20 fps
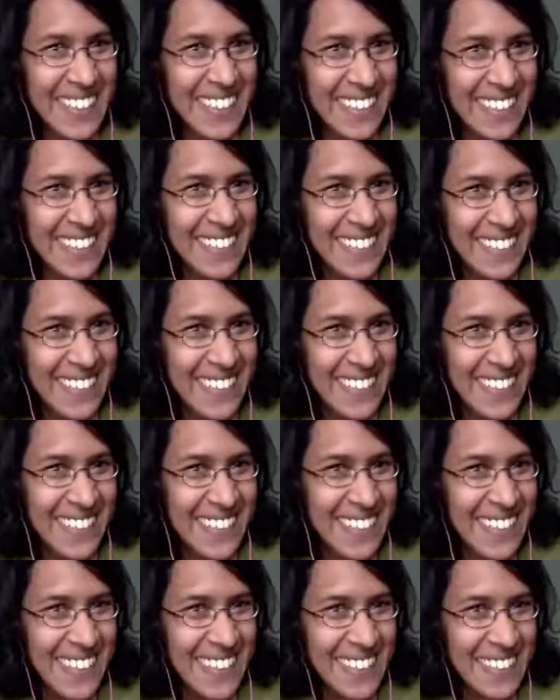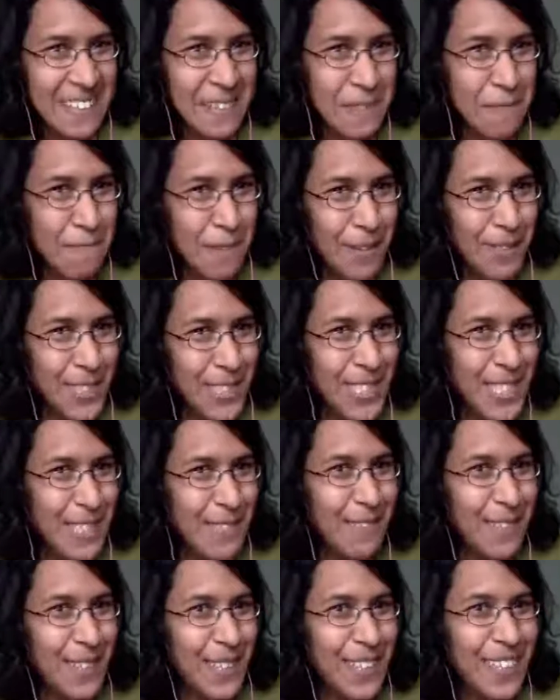These are, the
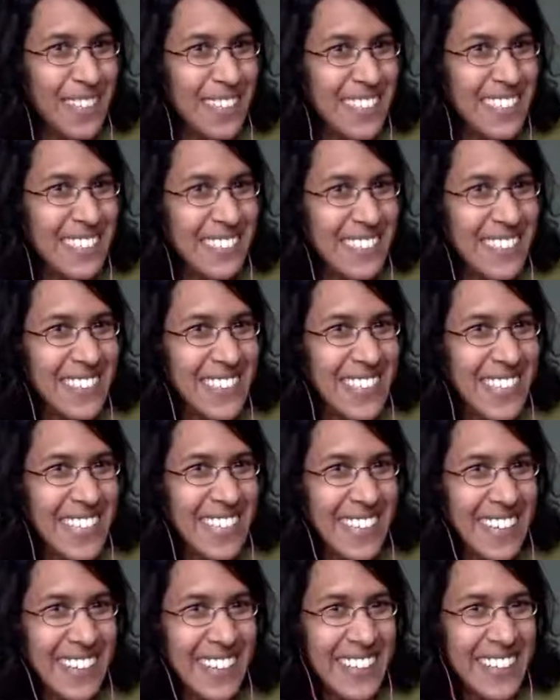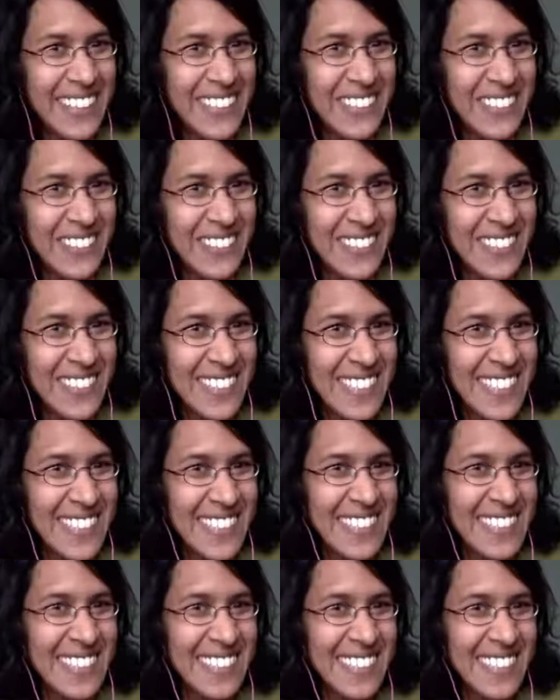Moshev thing is really a narrative, and
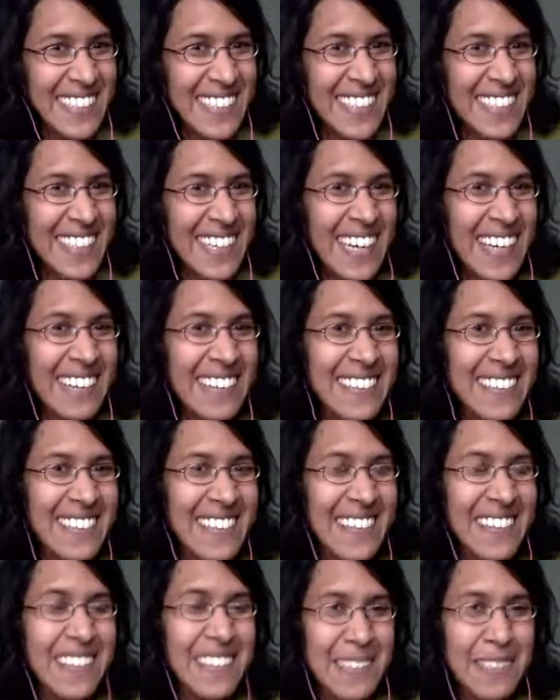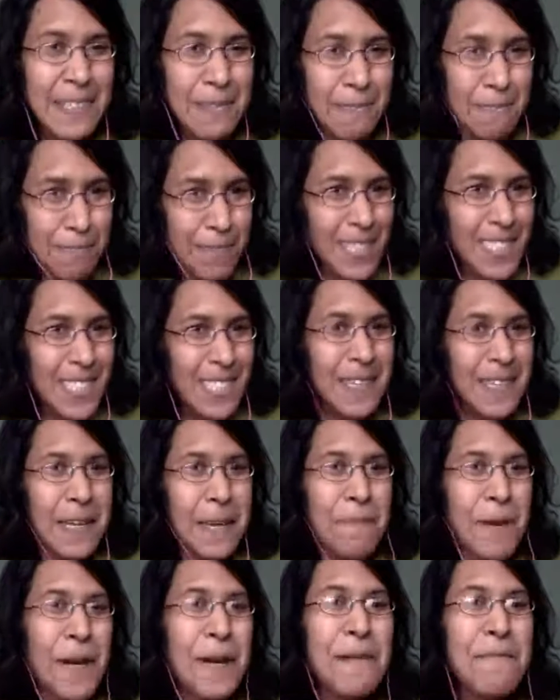it's just like, it's basically a
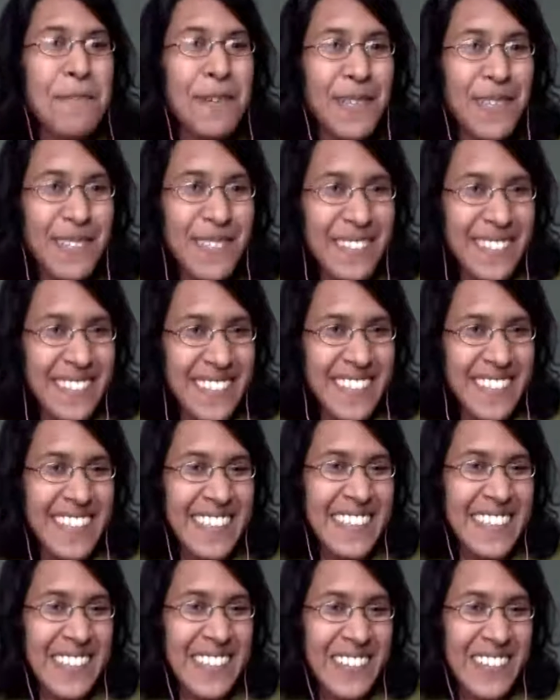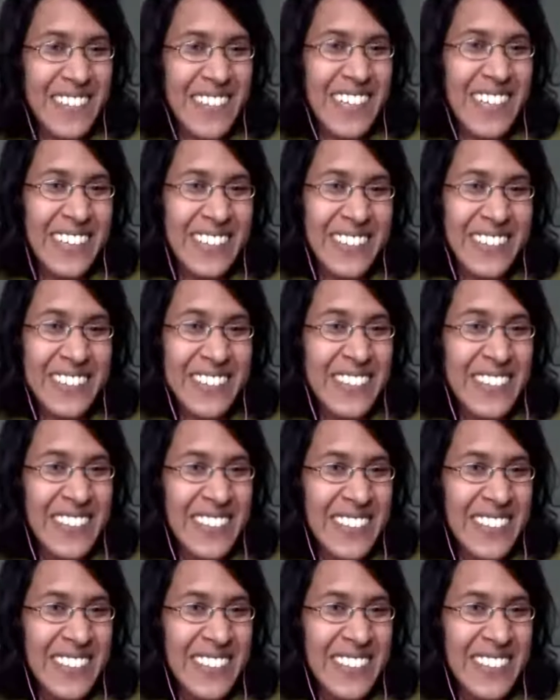parable to tell you how